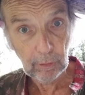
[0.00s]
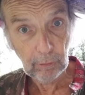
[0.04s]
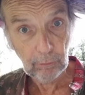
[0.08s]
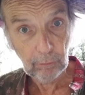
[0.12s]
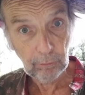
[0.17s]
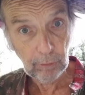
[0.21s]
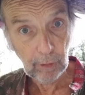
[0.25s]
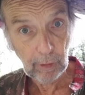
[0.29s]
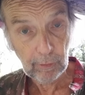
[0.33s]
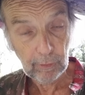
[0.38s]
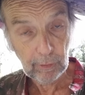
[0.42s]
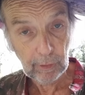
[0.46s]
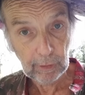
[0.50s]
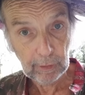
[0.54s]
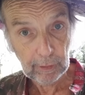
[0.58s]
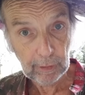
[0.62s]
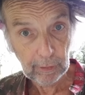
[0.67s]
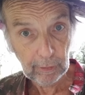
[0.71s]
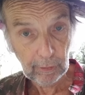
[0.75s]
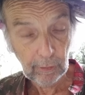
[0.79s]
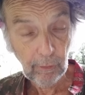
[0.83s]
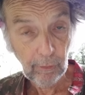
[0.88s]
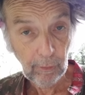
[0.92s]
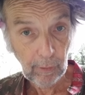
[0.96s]
rather than
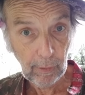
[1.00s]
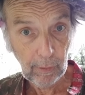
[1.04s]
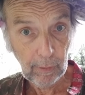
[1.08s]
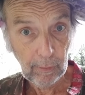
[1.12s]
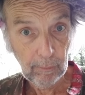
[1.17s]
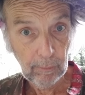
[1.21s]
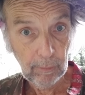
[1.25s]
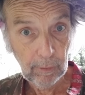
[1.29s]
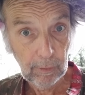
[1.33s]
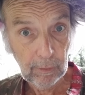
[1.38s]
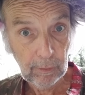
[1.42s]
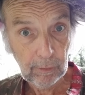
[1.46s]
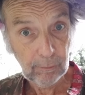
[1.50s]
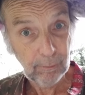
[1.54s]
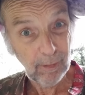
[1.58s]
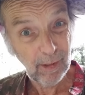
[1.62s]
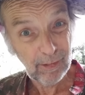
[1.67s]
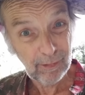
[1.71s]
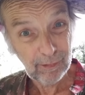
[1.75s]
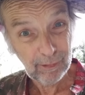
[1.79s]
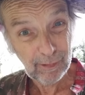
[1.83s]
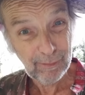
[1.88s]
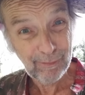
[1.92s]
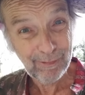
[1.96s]
kill them,
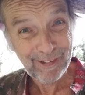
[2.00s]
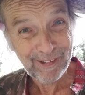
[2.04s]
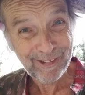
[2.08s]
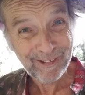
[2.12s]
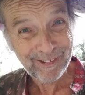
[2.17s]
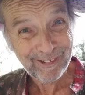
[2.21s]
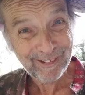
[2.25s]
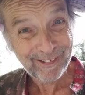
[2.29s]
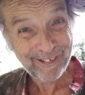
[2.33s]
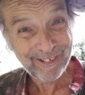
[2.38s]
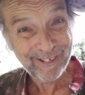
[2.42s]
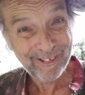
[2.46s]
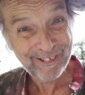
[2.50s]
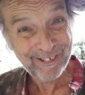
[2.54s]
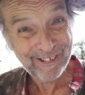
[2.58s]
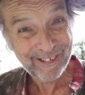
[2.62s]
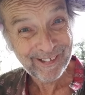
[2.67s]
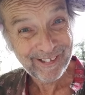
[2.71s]
especially if they were good